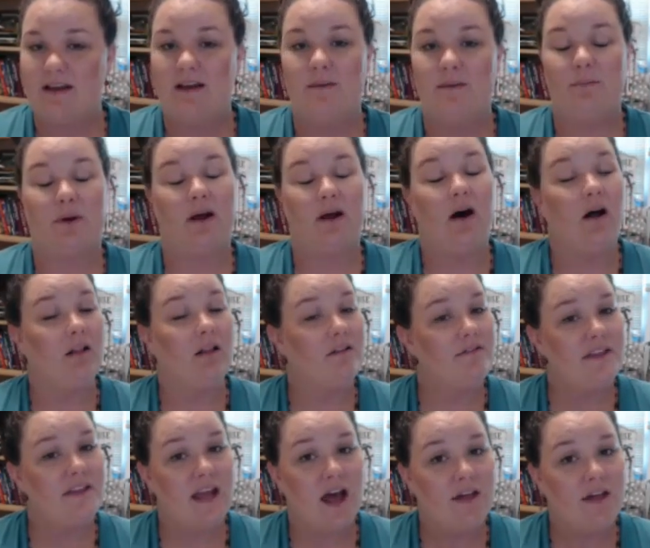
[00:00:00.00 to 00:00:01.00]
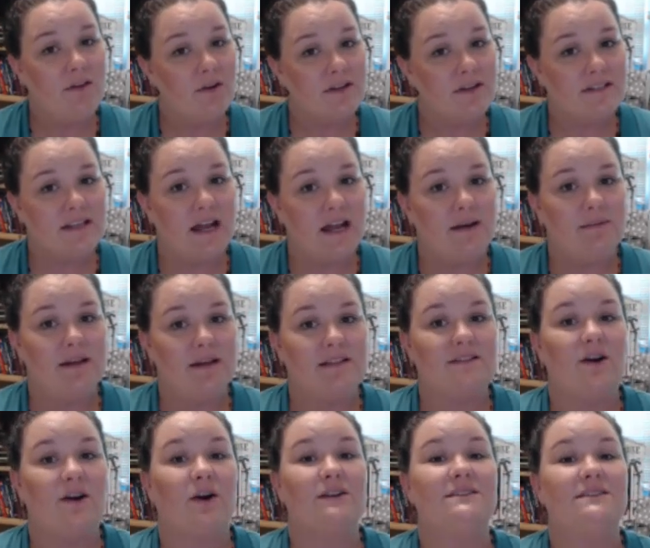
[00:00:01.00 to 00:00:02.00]
but all of the other assignments
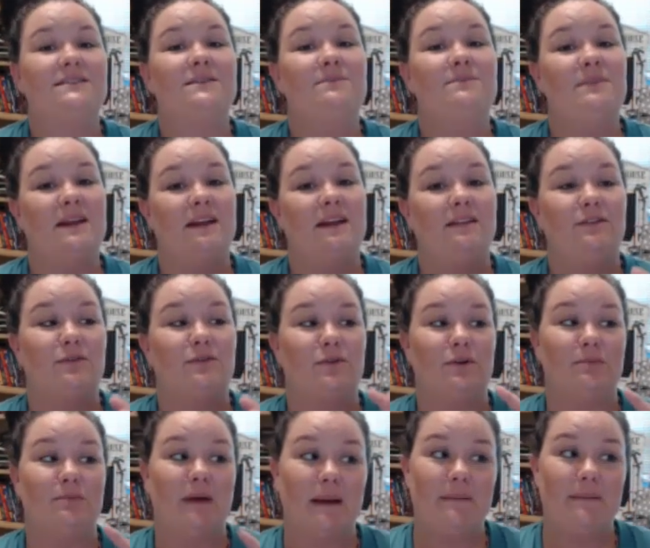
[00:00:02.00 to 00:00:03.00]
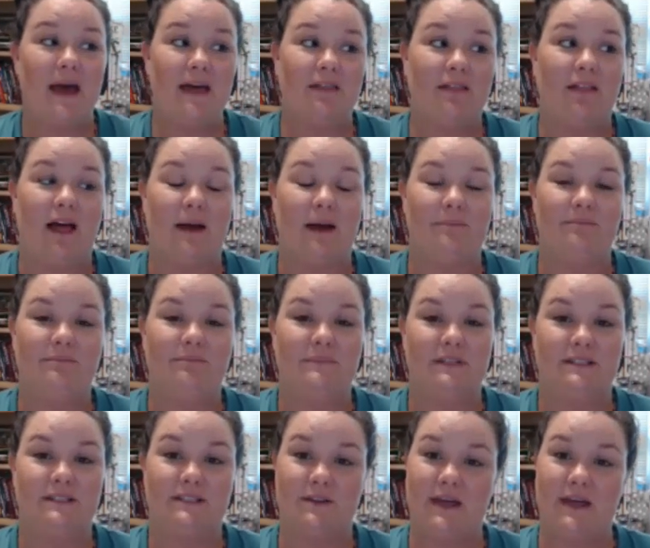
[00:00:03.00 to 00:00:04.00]
are submitted through my math lab.
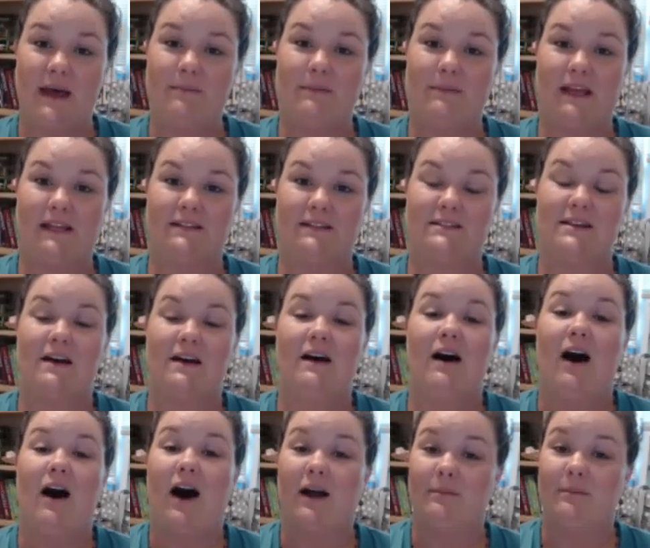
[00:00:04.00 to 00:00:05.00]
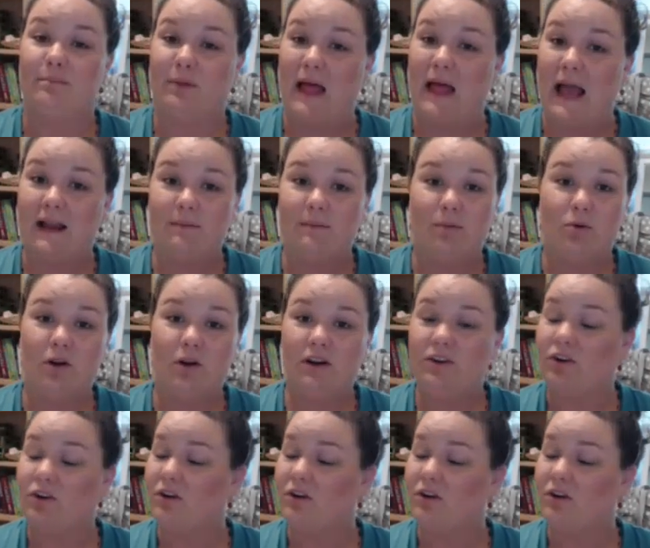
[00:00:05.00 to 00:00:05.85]
So that means on Blackboard, you're